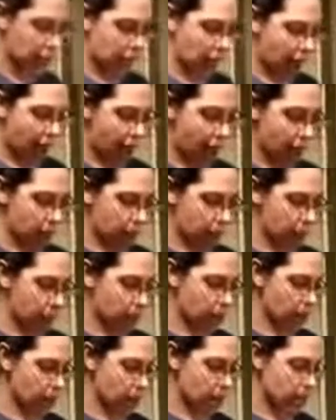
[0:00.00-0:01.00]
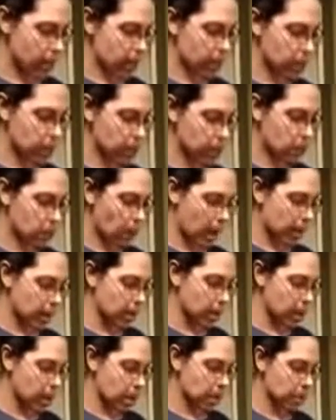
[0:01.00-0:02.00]
that I have here, this is
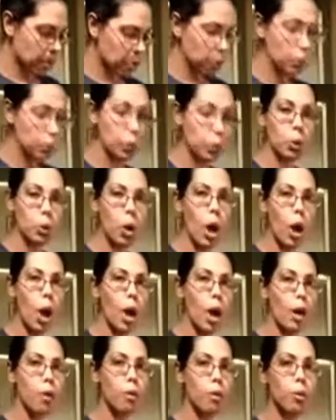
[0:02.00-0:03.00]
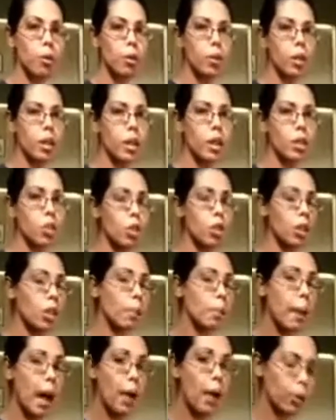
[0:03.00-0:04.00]
1 tablespoon of the
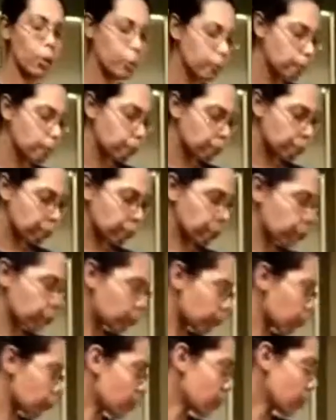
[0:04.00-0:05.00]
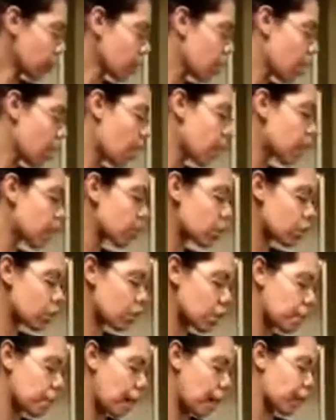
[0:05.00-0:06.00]
chili powder. The
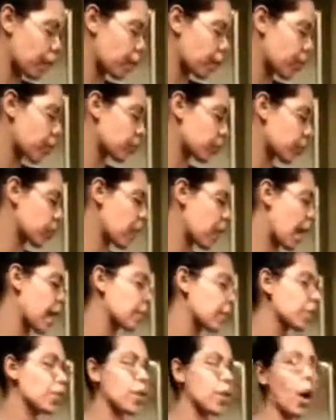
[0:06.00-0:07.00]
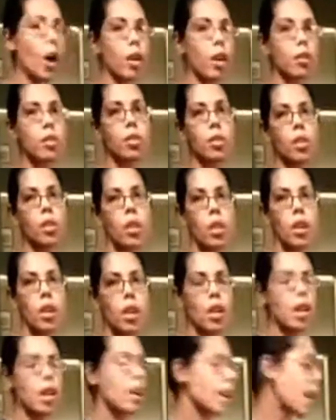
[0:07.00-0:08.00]
chili powder, this one has sauce.
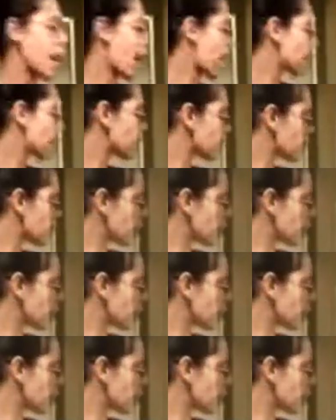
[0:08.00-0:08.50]
It has